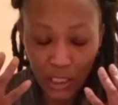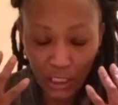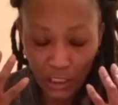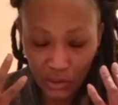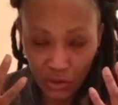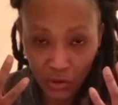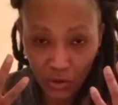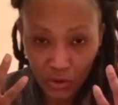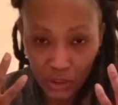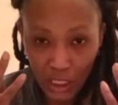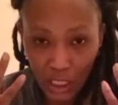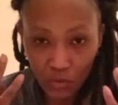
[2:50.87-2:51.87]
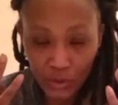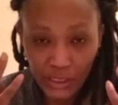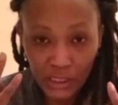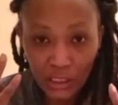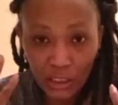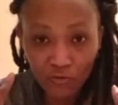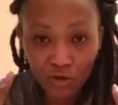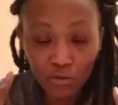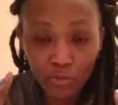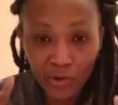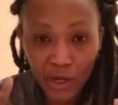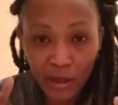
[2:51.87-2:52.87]
exert and receive your
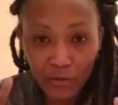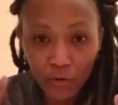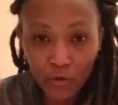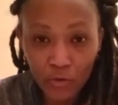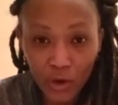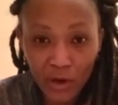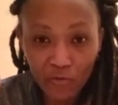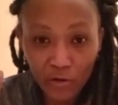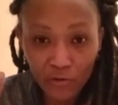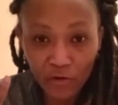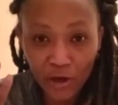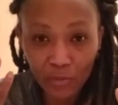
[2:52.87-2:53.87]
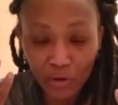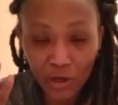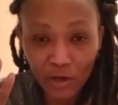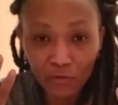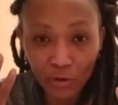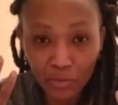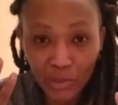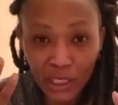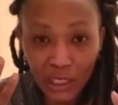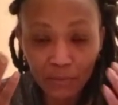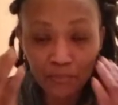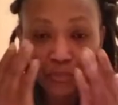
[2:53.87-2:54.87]
breath through every fiber of your
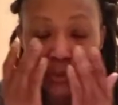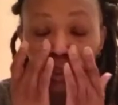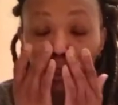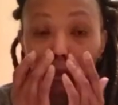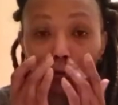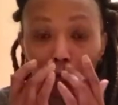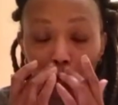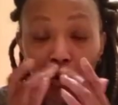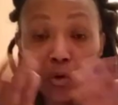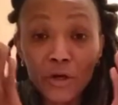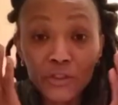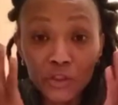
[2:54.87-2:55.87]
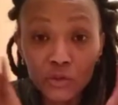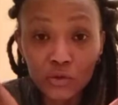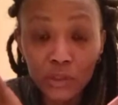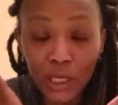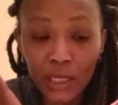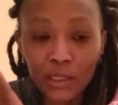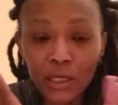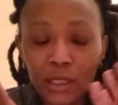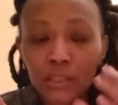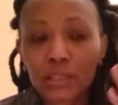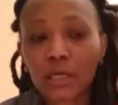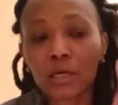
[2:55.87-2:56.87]
being. Now, of course, you
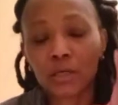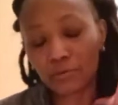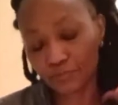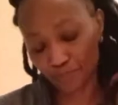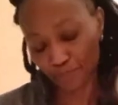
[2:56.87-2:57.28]
cannot uh,